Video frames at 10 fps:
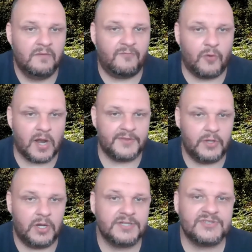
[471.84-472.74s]
for
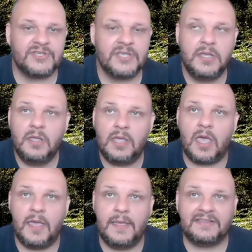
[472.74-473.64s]
others.
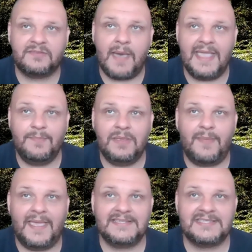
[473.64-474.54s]
Uh, it might be
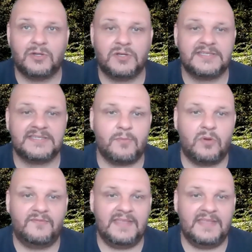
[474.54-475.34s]
based on some of